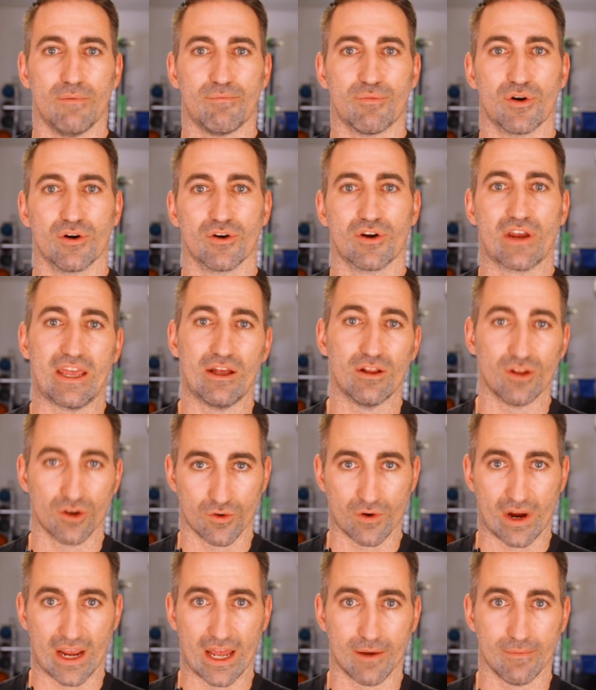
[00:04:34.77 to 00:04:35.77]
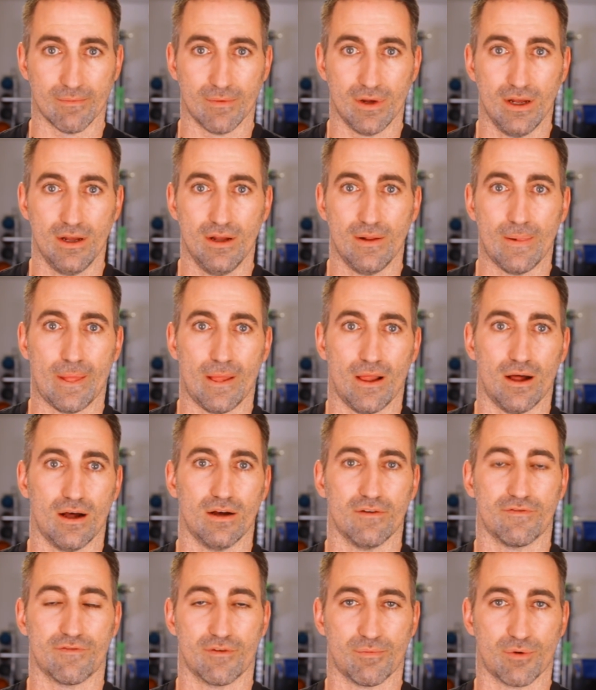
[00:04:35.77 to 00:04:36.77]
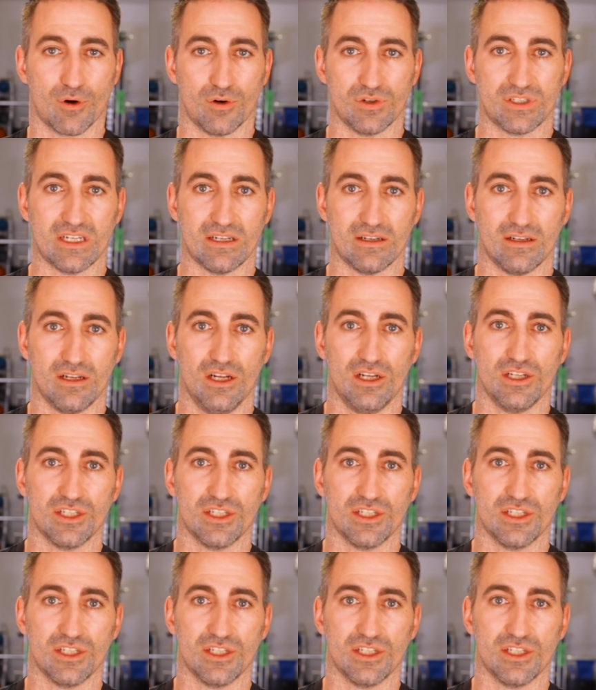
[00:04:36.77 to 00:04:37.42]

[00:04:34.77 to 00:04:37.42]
per kilogram for protein.